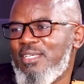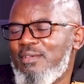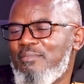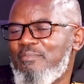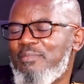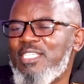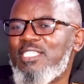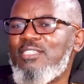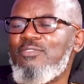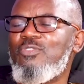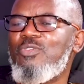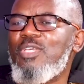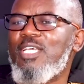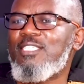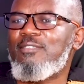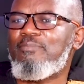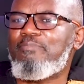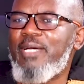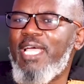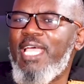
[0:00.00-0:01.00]
But if you
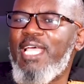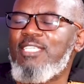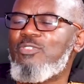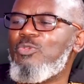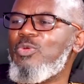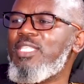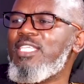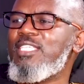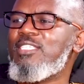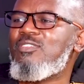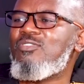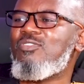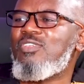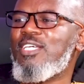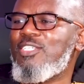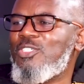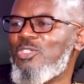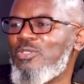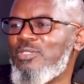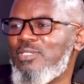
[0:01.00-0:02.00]
expire us with
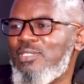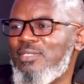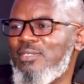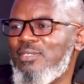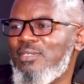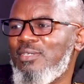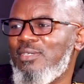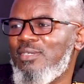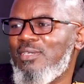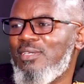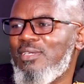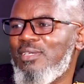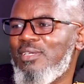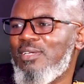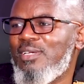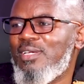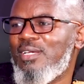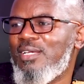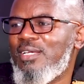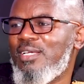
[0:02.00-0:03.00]
instructions
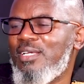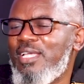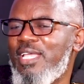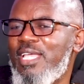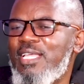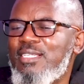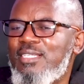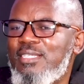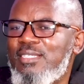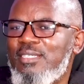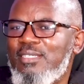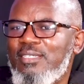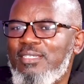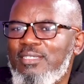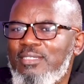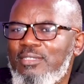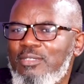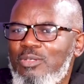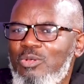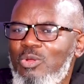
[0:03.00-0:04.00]
and
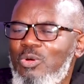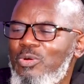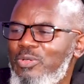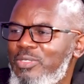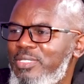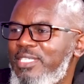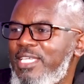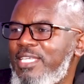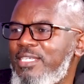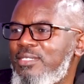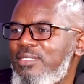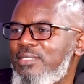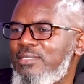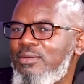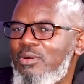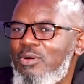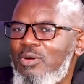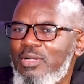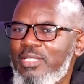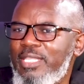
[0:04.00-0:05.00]
laws and
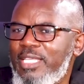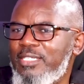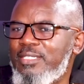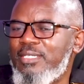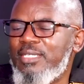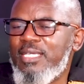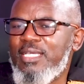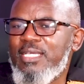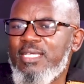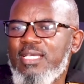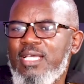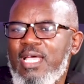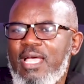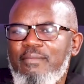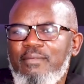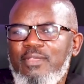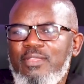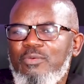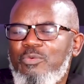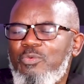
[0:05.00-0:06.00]
all that, I
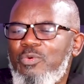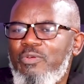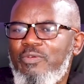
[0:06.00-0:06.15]
mean, we will